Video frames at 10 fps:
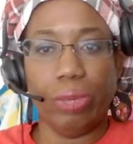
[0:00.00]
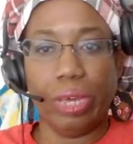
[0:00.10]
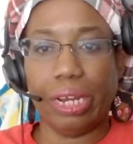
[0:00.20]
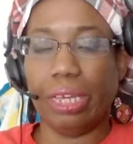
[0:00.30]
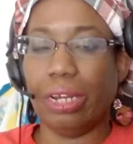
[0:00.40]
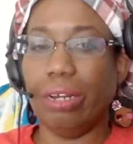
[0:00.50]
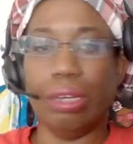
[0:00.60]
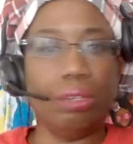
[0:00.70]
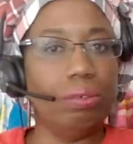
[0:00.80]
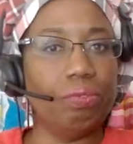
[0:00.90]
We got to get
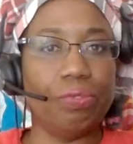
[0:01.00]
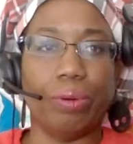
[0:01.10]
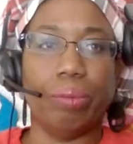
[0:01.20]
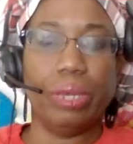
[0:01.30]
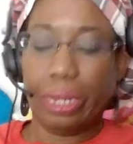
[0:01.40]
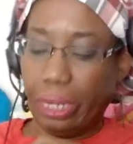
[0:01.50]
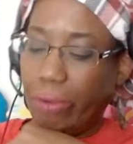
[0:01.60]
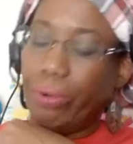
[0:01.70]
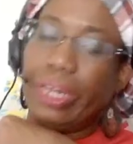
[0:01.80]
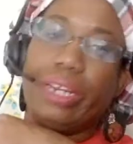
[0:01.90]
in our uniform. We got to
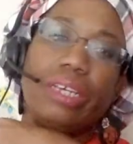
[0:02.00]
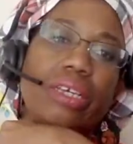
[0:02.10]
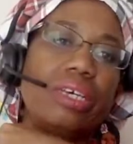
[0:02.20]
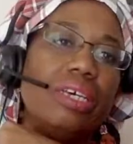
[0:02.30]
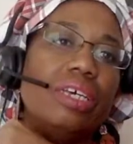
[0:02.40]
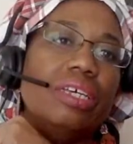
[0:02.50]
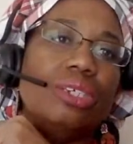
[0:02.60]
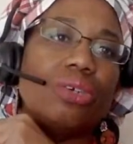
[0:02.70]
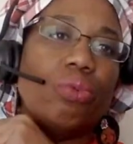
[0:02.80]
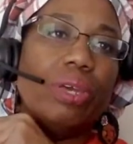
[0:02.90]
get ready.
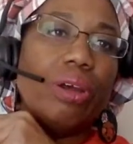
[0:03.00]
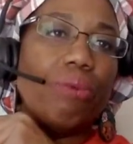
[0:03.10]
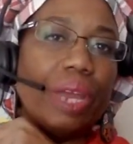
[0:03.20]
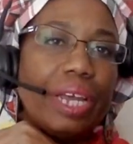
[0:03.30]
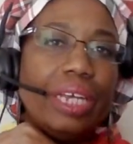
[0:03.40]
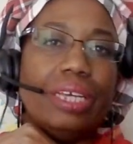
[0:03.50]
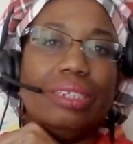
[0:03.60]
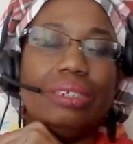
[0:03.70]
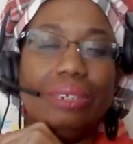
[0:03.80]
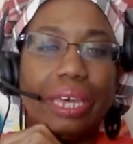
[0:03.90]
So we are ready.
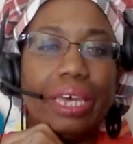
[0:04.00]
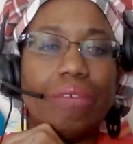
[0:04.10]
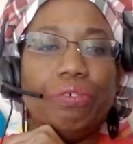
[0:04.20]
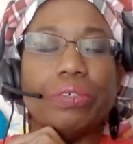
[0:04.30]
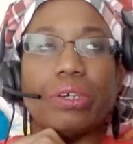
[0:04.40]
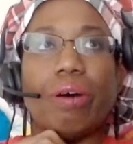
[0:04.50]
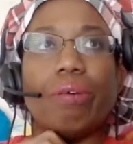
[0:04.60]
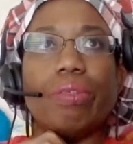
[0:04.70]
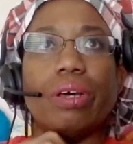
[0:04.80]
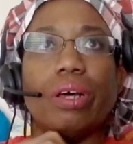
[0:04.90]
Today, if you
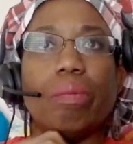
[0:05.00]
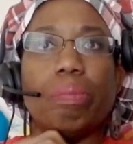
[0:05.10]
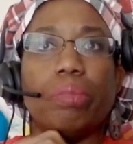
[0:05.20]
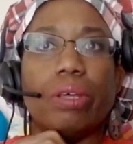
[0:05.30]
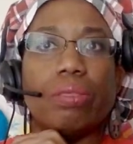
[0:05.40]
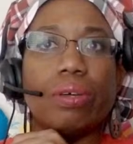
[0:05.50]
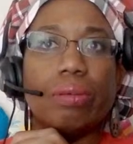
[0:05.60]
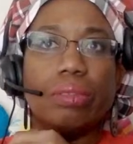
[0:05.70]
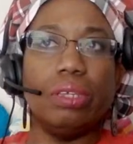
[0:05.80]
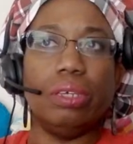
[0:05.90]
saw
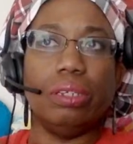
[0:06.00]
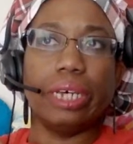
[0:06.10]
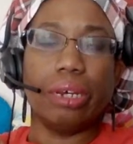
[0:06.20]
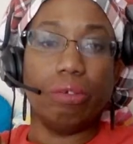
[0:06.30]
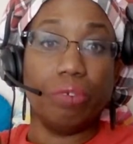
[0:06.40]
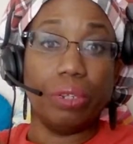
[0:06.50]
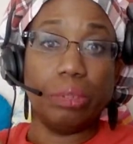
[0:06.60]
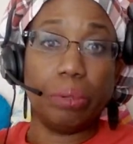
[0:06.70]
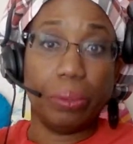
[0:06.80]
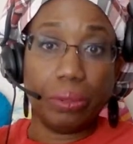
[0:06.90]
the title for
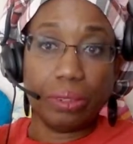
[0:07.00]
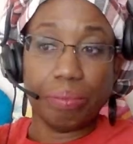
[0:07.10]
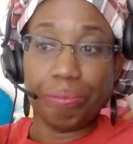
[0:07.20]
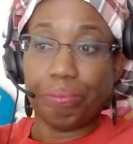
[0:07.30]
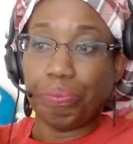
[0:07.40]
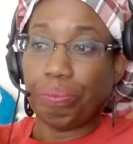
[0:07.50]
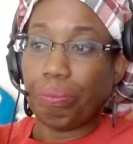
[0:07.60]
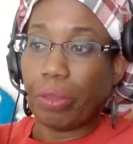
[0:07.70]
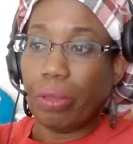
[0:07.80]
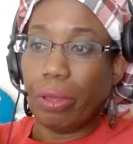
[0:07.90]
this post,
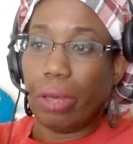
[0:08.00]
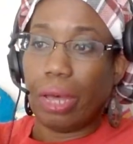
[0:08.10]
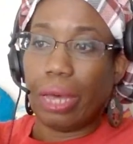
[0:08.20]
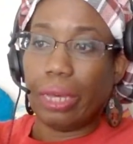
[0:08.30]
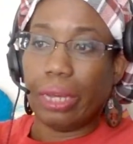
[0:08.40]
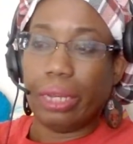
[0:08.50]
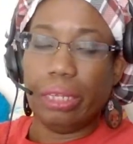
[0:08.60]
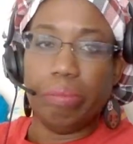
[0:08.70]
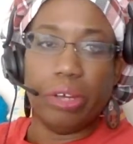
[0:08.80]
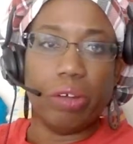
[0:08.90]
I got
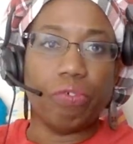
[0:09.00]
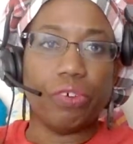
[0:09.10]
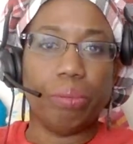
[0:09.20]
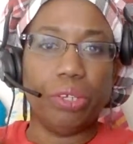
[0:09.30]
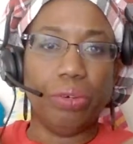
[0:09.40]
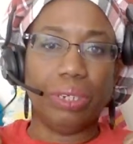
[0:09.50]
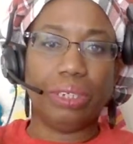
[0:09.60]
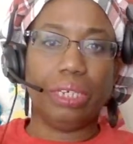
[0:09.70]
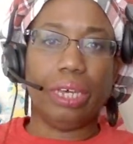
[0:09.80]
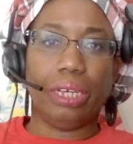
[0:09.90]
an email from the
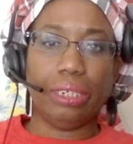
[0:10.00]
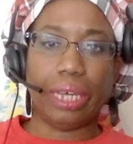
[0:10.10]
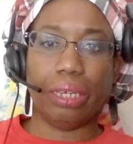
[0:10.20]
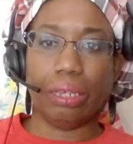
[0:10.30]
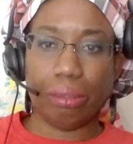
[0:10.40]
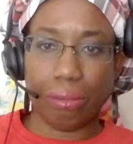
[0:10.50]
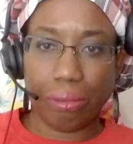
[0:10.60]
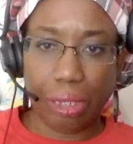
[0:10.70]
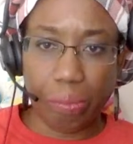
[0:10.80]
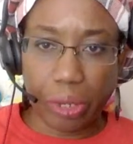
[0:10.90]
USDA because I get
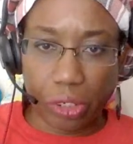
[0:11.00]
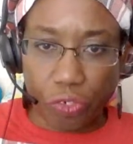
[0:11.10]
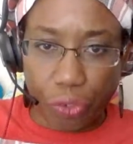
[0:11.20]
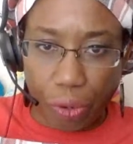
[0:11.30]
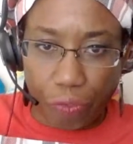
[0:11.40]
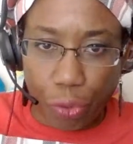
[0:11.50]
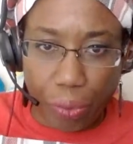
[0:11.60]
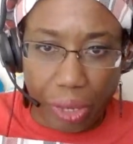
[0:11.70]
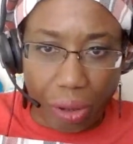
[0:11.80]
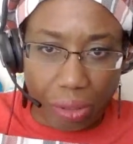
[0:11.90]
emails for
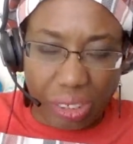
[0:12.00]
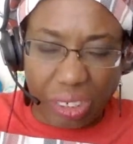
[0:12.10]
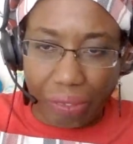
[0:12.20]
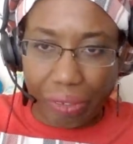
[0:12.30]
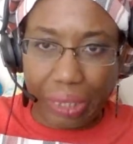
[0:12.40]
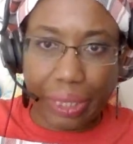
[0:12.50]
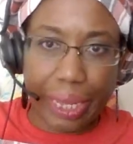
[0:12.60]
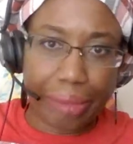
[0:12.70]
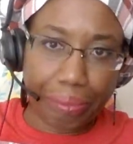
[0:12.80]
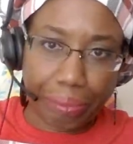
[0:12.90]
food recalls and stuff like
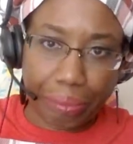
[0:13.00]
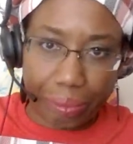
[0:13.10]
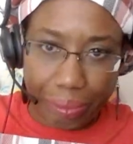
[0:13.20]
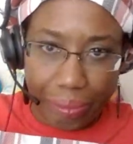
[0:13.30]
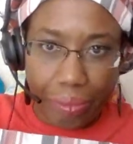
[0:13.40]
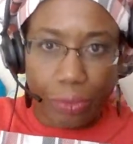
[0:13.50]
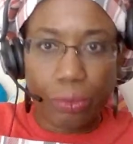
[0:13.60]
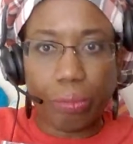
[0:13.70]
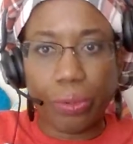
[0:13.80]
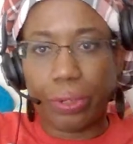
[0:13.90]
that.
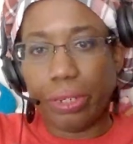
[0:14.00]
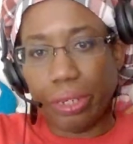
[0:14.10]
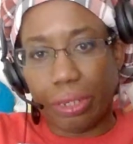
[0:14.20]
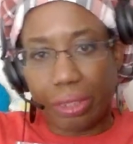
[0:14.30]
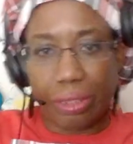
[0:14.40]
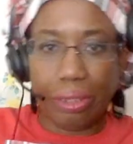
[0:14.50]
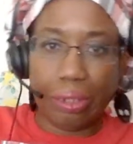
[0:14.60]
Oh, I'm coordinated.